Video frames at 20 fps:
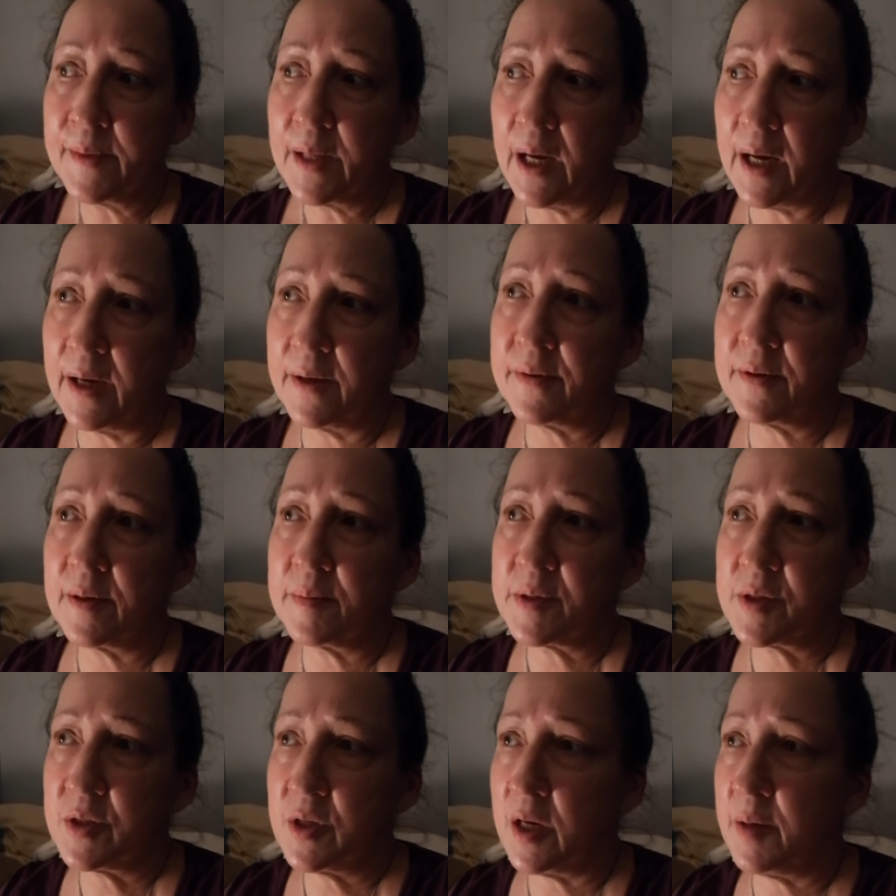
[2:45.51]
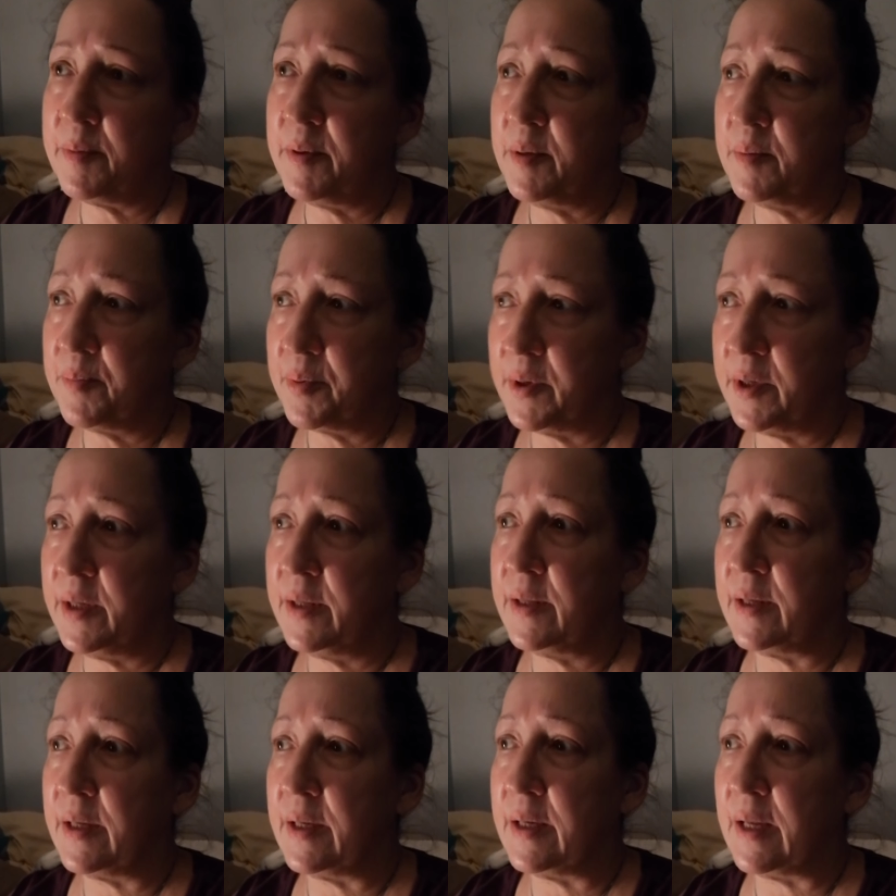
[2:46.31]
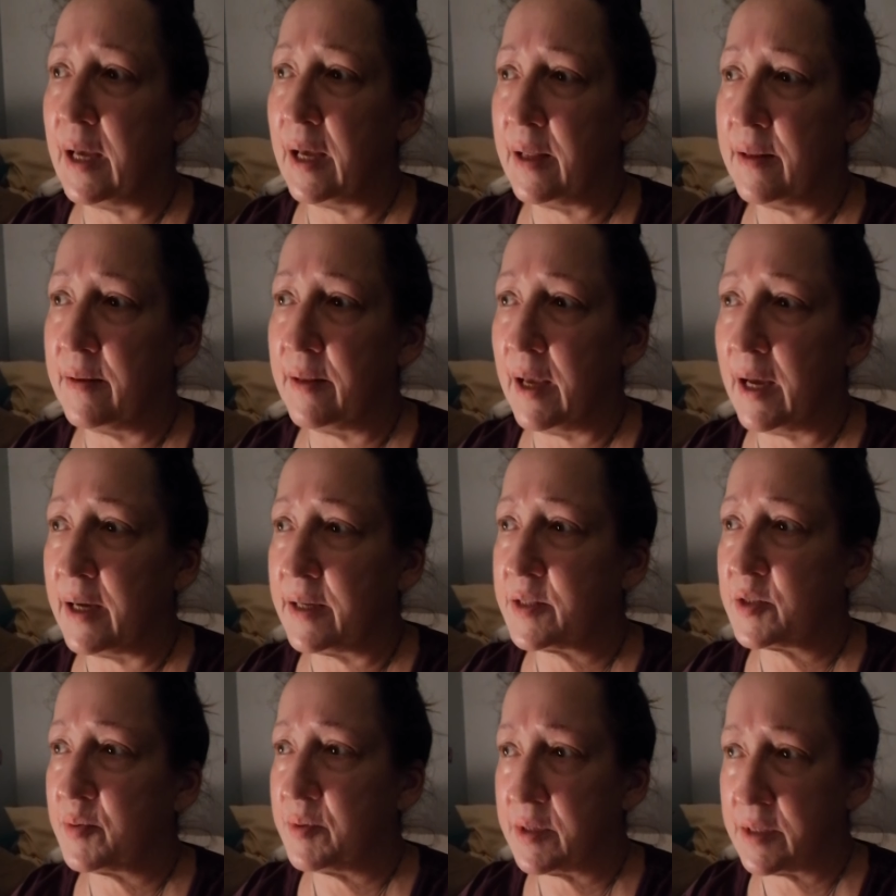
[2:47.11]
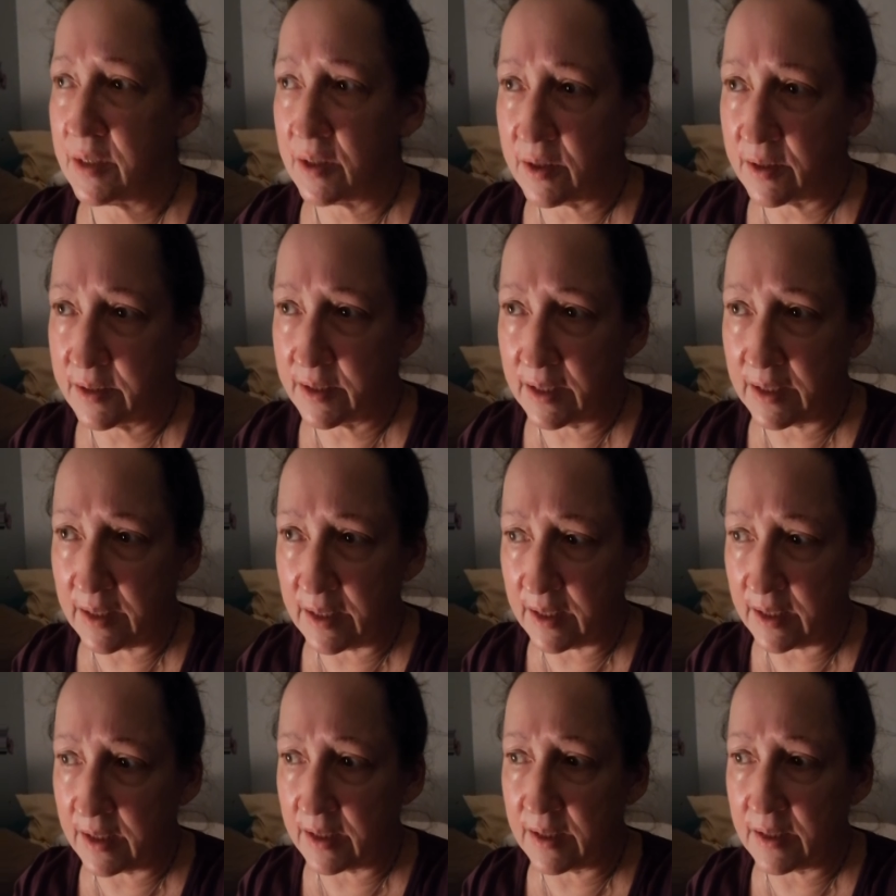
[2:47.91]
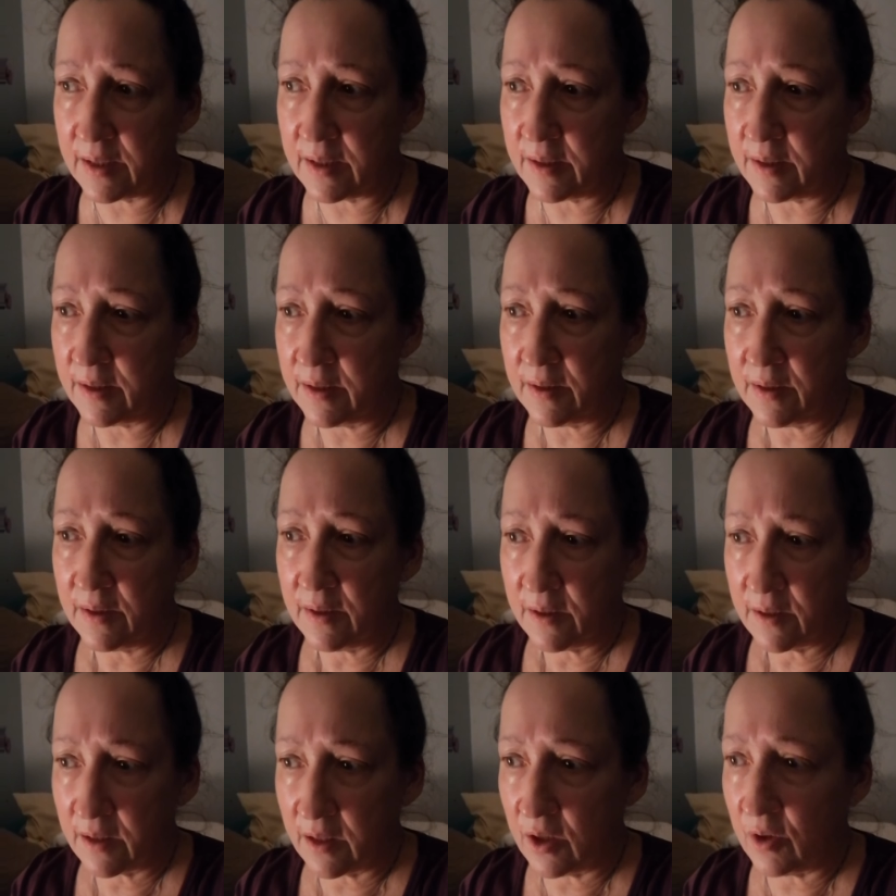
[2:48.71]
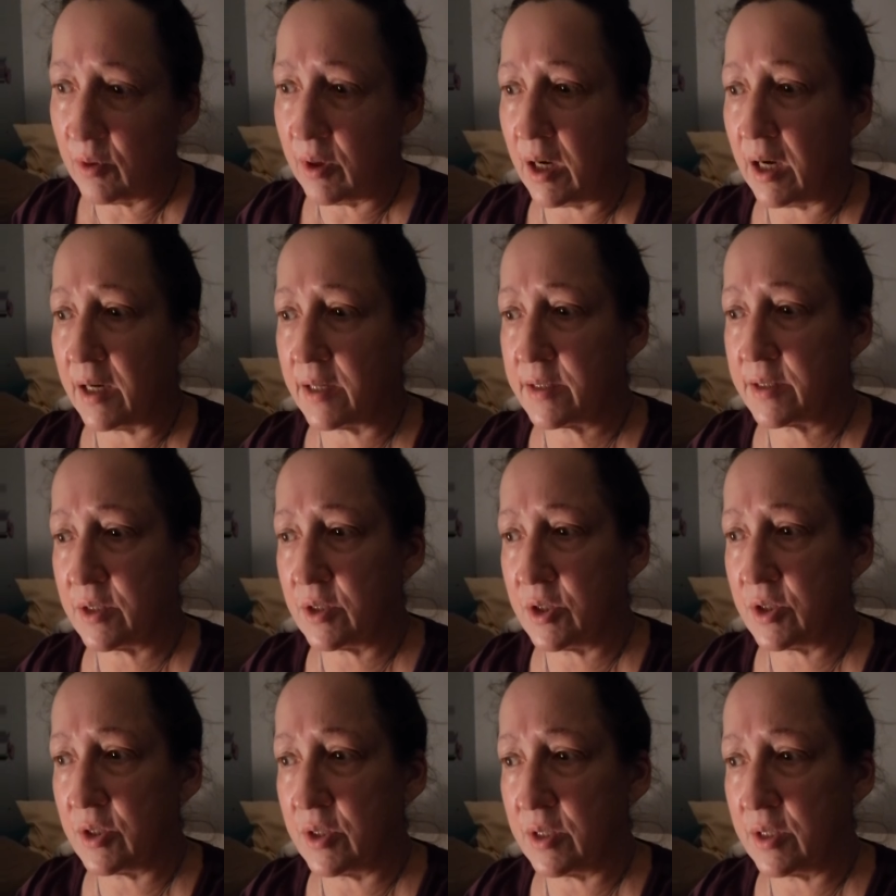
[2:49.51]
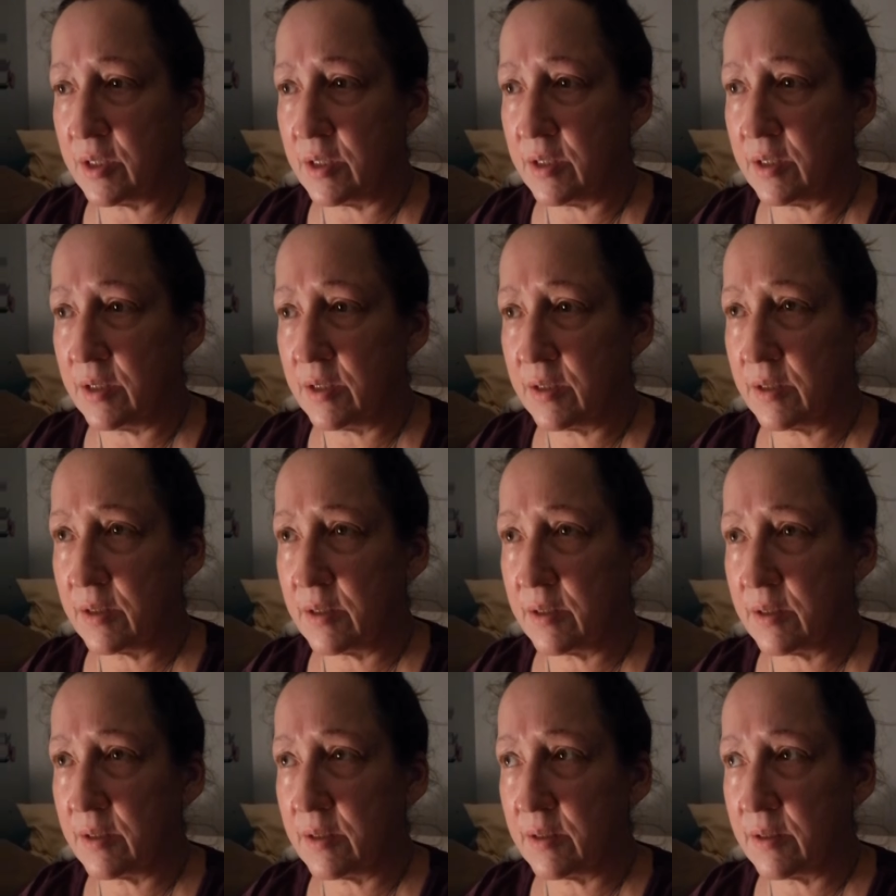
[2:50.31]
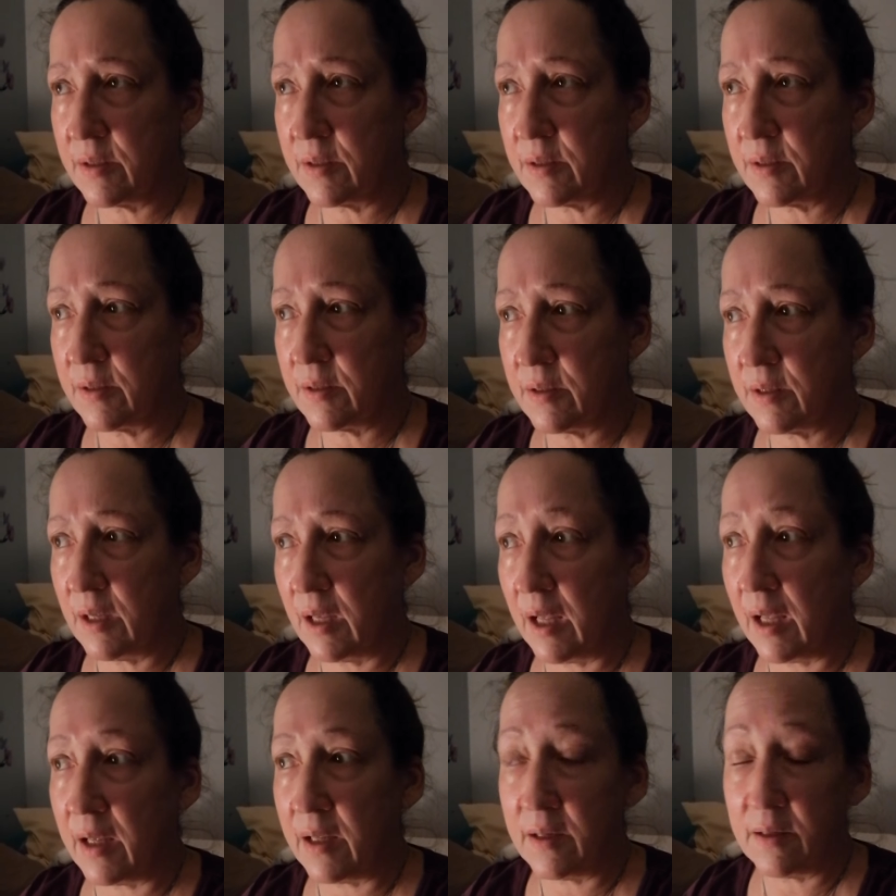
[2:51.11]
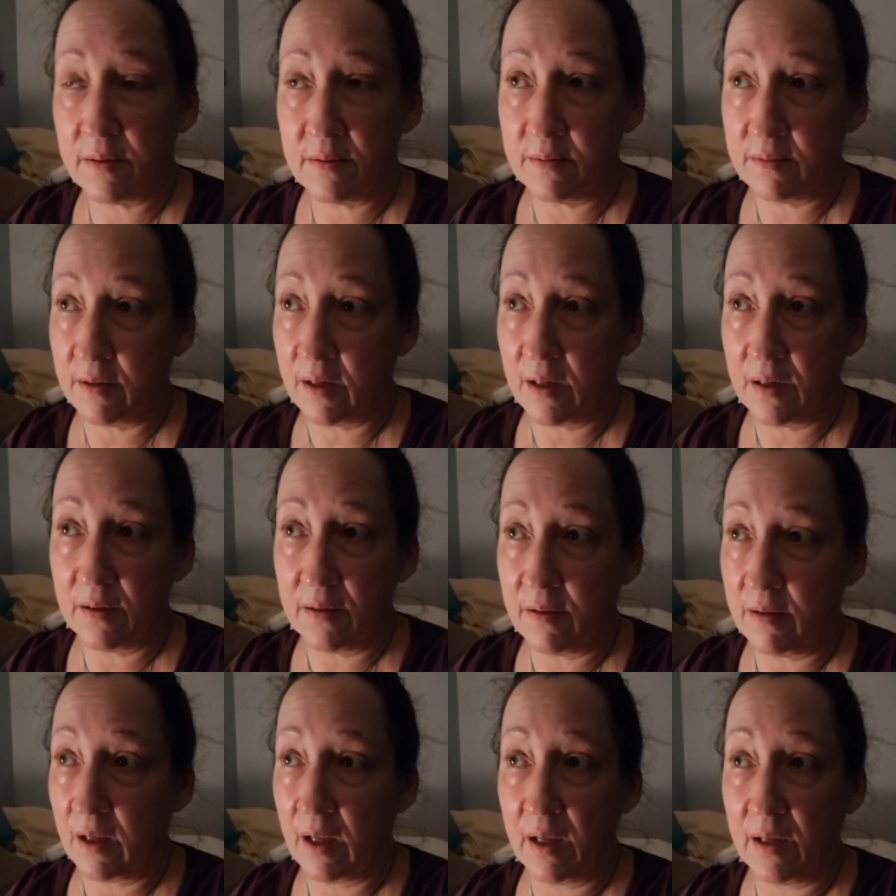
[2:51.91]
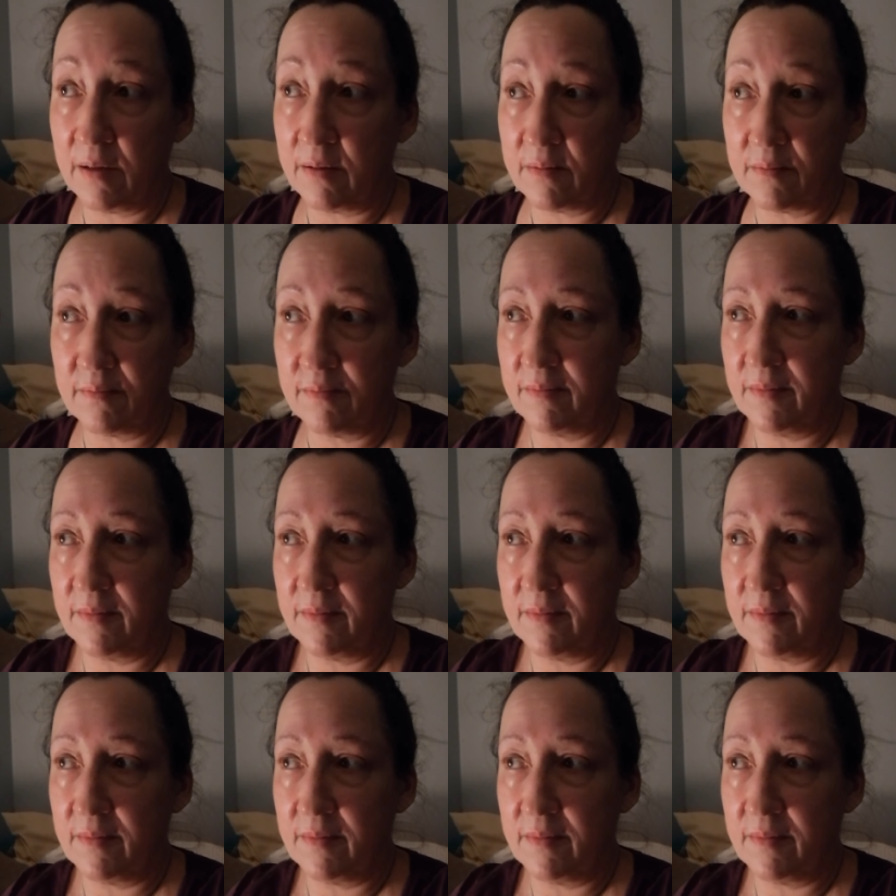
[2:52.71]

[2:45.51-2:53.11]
Either I'm stopping breathing and that's resulting in low oxygen and and